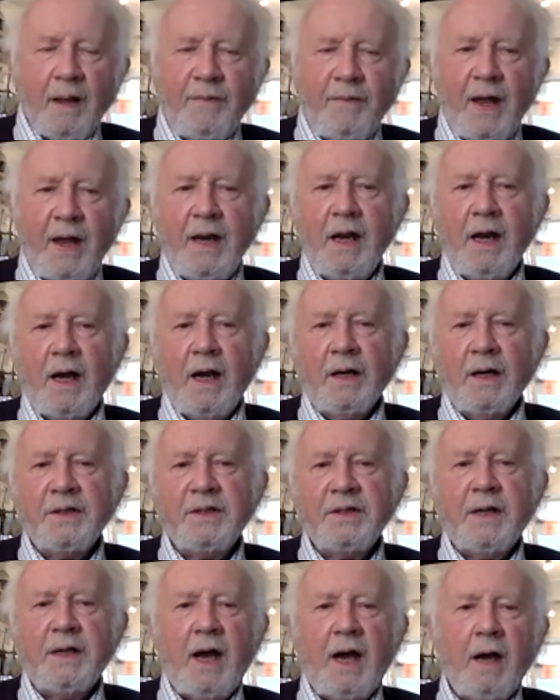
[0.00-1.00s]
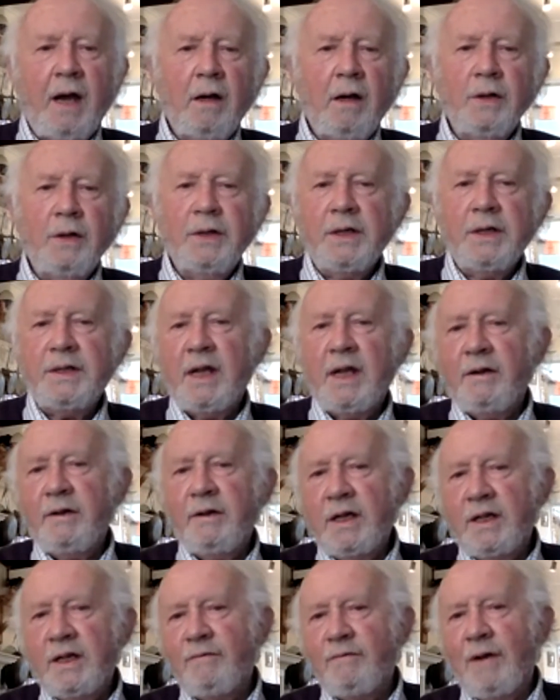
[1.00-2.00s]
Then he asked, how long does
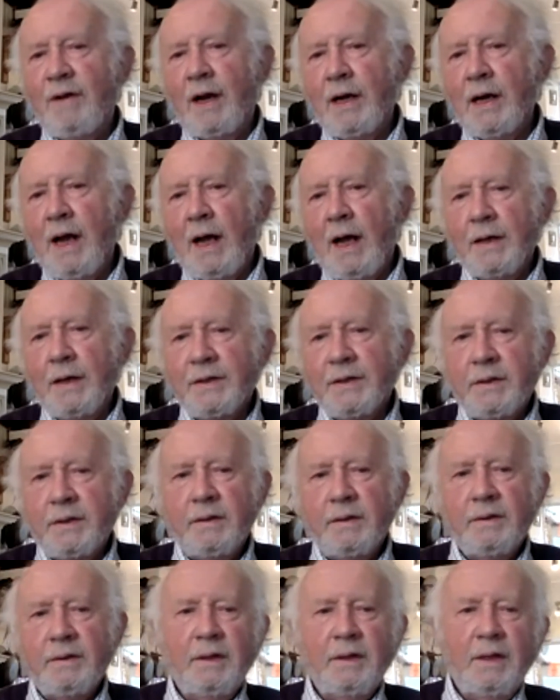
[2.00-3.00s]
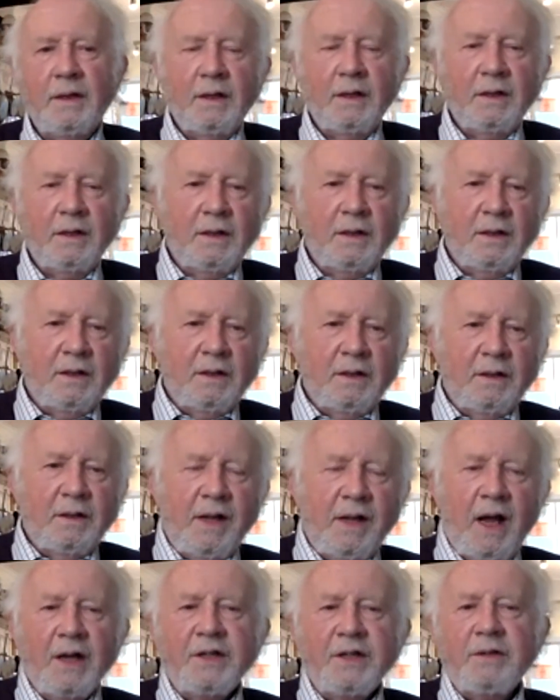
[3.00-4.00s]
this flood last?
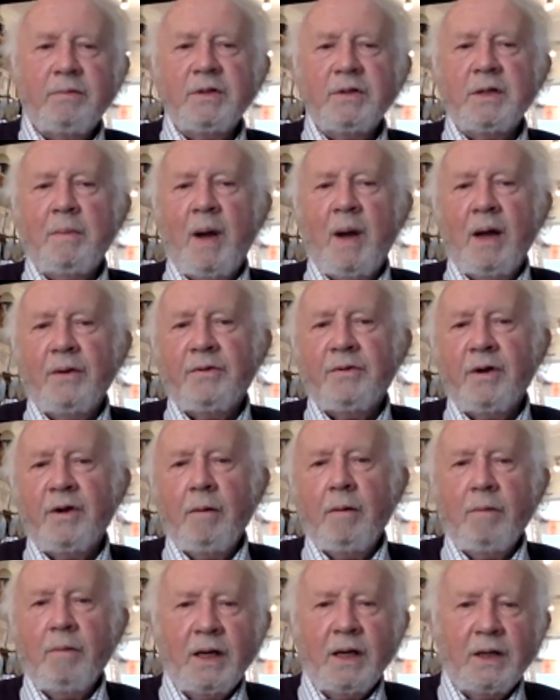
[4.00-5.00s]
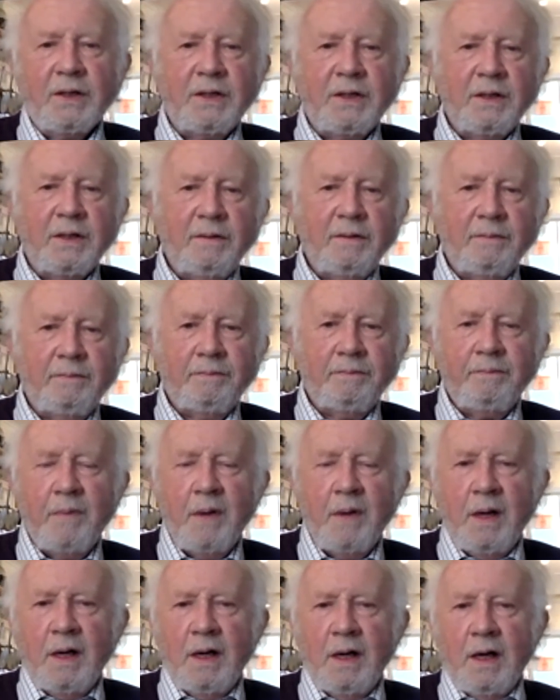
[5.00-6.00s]
The answer was about 3 weeks.
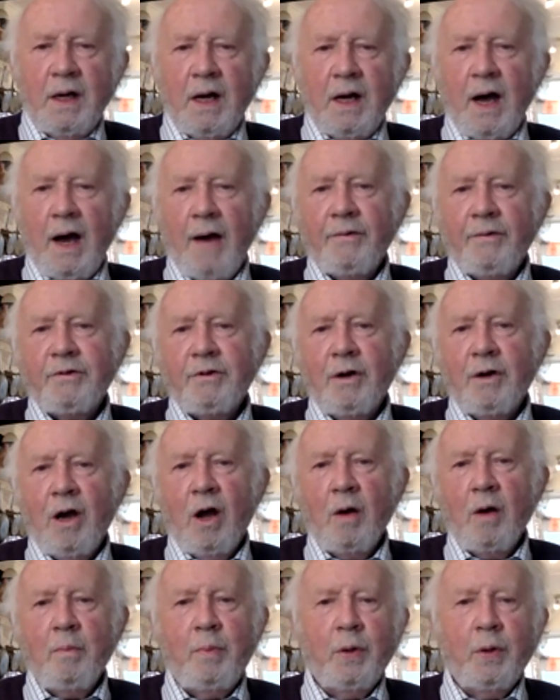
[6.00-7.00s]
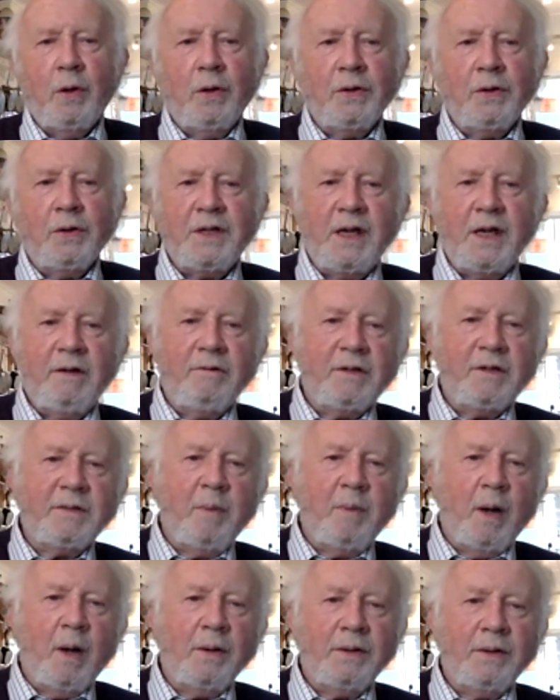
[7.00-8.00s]
After a long pause, he
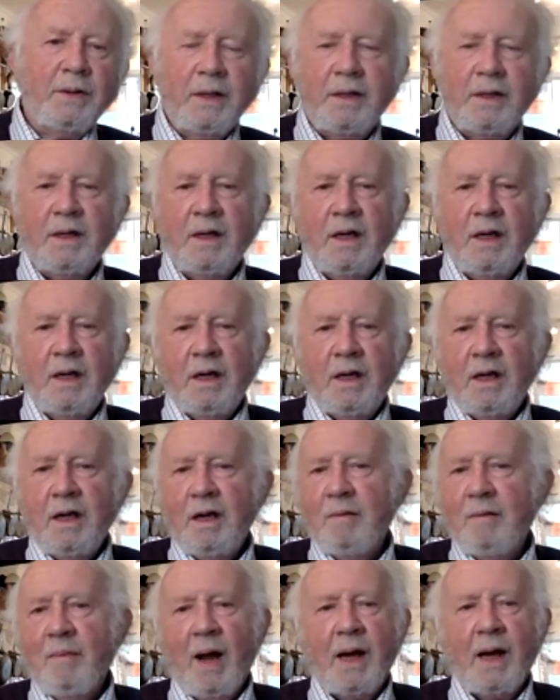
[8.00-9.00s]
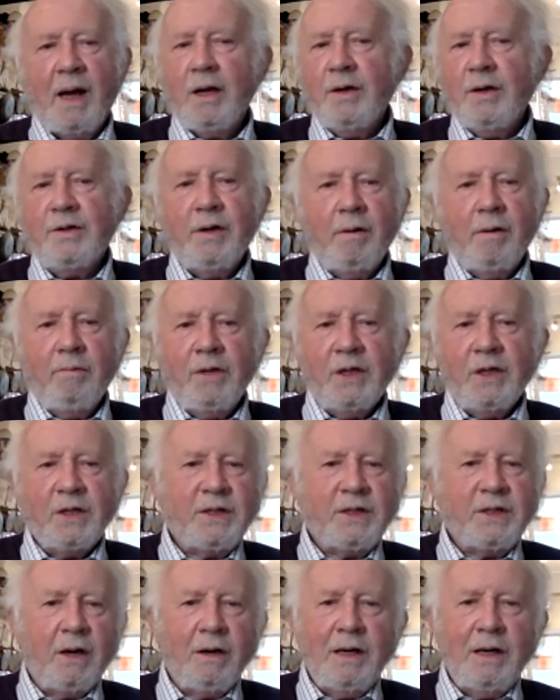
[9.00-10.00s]
responded, in my country, we
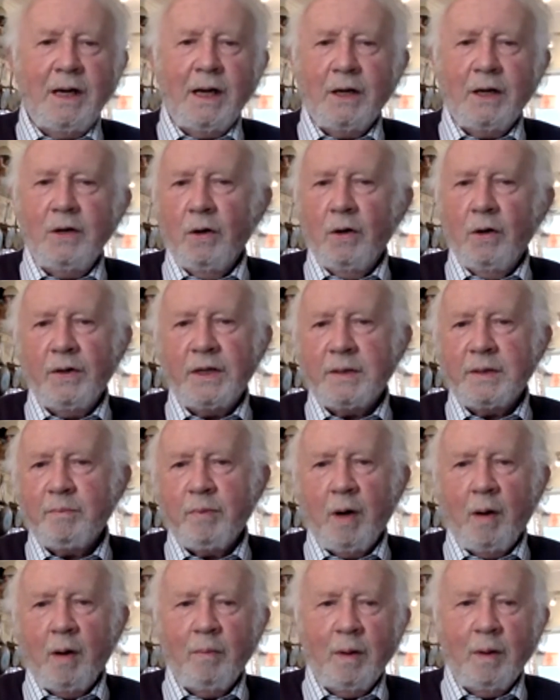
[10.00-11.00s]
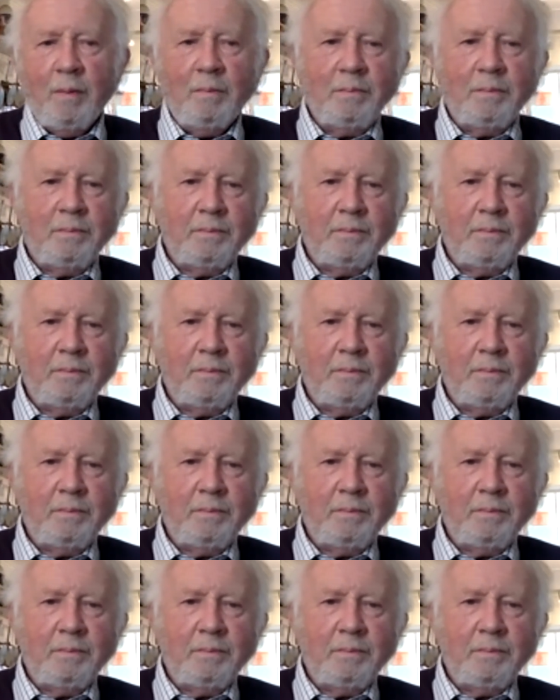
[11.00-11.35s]
just totally ignore this problem.